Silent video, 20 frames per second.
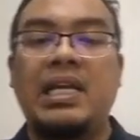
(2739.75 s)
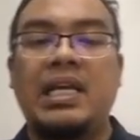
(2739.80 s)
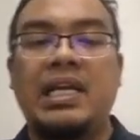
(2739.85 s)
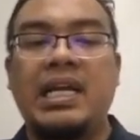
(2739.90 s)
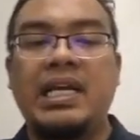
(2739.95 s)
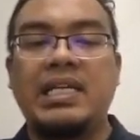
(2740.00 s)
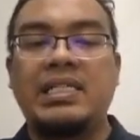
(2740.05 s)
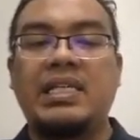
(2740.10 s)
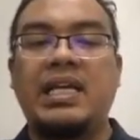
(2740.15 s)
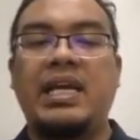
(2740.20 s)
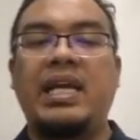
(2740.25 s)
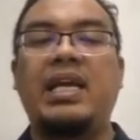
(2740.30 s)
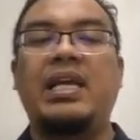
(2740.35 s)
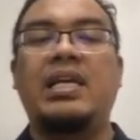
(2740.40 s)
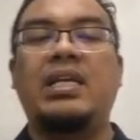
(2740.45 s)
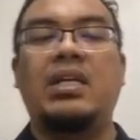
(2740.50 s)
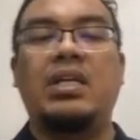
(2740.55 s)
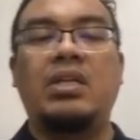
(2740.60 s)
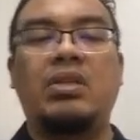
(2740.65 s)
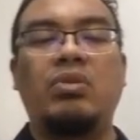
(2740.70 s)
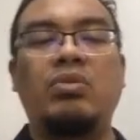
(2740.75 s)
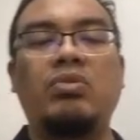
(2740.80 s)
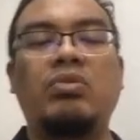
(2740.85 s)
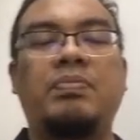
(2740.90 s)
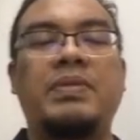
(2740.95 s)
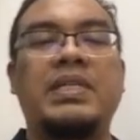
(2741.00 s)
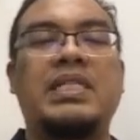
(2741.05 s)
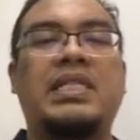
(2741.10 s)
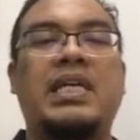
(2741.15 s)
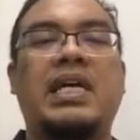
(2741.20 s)
let's say
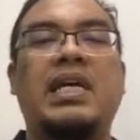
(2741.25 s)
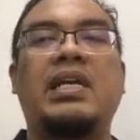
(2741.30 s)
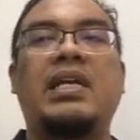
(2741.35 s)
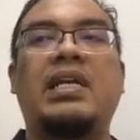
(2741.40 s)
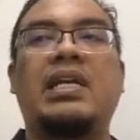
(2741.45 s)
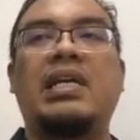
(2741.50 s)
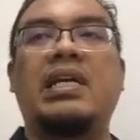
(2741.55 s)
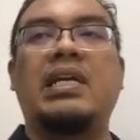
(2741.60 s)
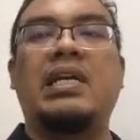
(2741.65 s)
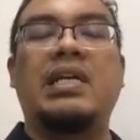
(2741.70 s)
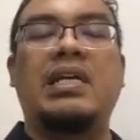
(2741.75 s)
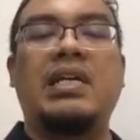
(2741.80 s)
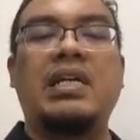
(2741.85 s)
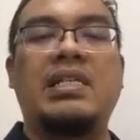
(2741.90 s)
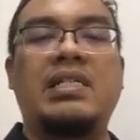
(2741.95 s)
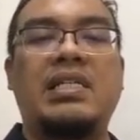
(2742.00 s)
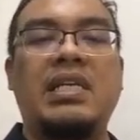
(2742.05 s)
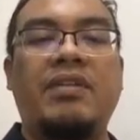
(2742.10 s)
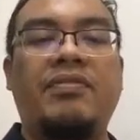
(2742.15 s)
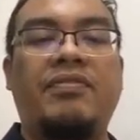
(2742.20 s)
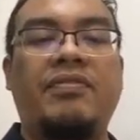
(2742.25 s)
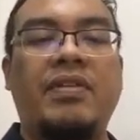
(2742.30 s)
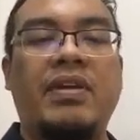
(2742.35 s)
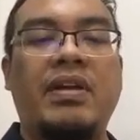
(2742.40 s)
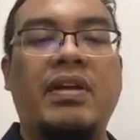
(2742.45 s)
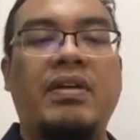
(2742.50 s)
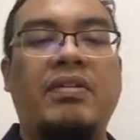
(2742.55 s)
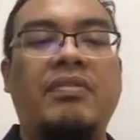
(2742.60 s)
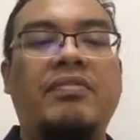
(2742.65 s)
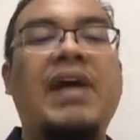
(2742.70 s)
two person receive
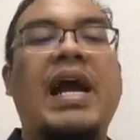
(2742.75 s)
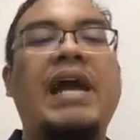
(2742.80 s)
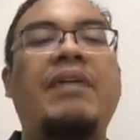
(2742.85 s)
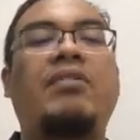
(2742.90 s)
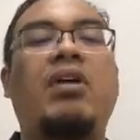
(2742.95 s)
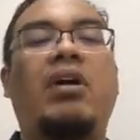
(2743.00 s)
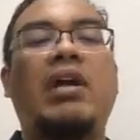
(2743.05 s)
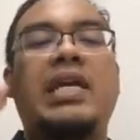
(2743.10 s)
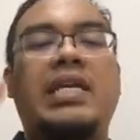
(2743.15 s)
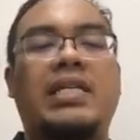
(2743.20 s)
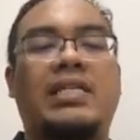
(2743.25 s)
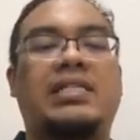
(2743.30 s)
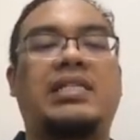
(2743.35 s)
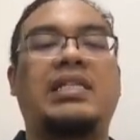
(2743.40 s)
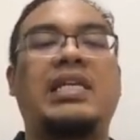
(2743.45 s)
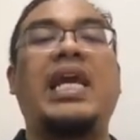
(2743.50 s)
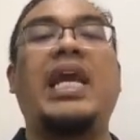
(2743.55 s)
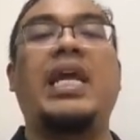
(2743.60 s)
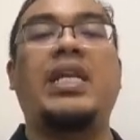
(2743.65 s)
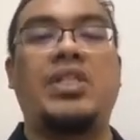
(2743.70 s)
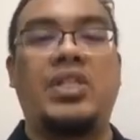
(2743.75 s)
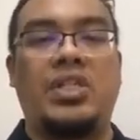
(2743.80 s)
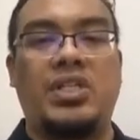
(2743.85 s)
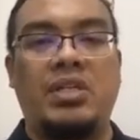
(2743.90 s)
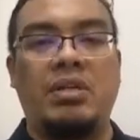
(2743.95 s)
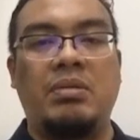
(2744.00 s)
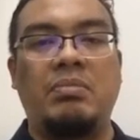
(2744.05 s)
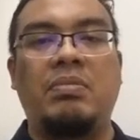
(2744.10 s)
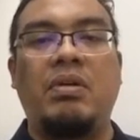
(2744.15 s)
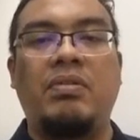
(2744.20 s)
$5
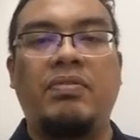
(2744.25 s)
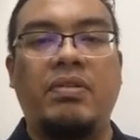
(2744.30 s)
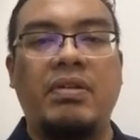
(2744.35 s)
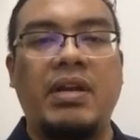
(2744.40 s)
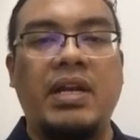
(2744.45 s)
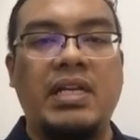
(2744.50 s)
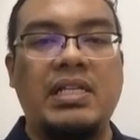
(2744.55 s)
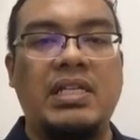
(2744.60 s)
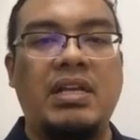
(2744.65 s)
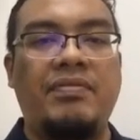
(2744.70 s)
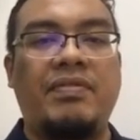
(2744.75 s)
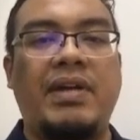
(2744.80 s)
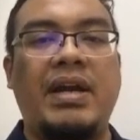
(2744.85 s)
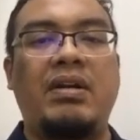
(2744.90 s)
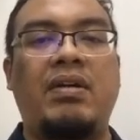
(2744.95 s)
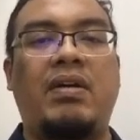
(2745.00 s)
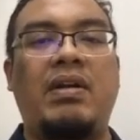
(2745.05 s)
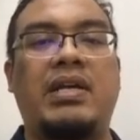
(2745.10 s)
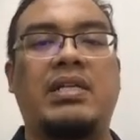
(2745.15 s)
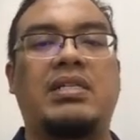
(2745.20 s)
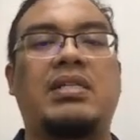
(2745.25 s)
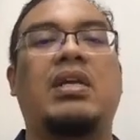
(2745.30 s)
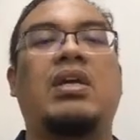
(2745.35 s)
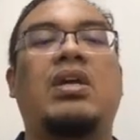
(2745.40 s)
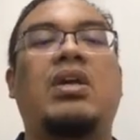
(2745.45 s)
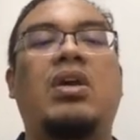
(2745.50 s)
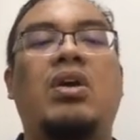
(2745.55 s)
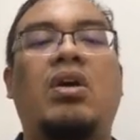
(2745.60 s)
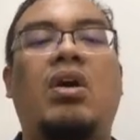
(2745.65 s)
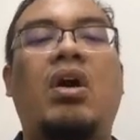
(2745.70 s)
each, both of them receive $5,
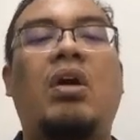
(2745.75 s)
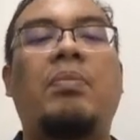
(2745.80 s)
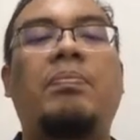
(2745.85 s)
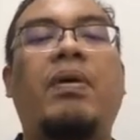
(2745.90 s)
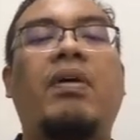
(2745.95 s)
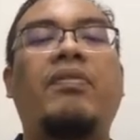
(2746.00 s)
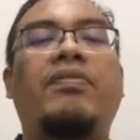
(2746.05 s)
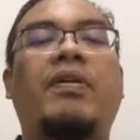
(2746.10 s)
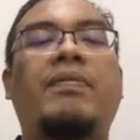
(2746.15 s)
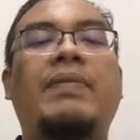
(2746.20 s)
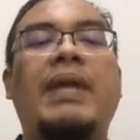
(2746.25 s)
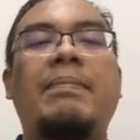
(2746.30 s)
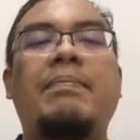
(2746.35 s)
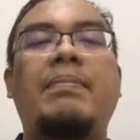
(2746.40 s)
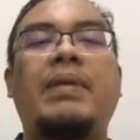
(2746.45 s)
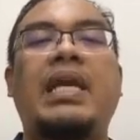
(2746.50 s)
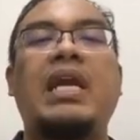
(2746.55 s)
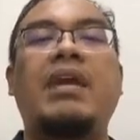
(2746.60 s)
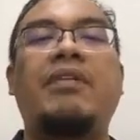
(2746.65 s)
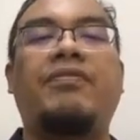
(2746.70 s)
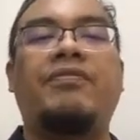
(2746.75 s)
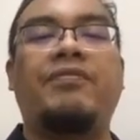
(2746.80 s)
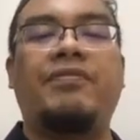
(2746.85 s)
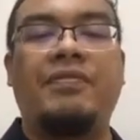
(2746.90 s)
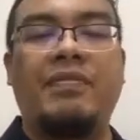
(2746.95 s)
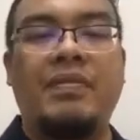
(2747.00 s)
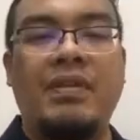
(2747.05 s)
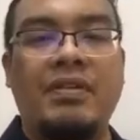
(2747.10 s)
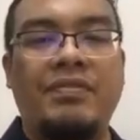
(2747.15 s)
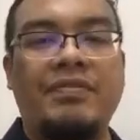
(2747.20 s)
or both of them give
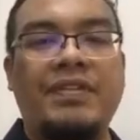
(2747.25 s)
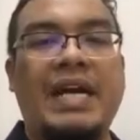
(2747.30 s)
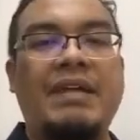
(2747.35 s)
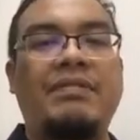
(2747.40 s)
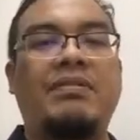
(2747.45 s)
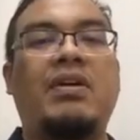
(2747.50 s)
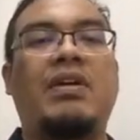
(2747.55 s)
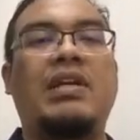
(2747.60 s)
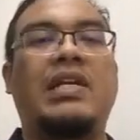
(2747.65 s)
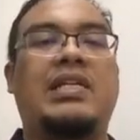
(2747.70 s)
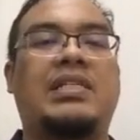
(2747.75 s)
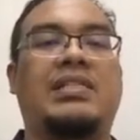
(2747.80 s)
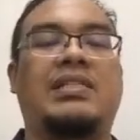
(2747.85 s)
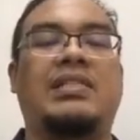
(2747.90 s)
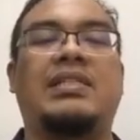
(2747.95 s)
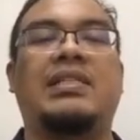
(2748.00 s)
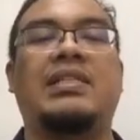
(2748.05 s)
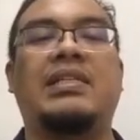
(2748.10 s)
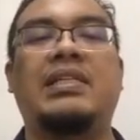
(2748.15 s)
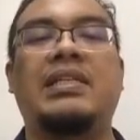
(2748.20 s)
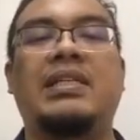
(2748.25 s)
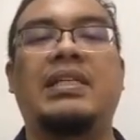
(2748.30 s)
$5.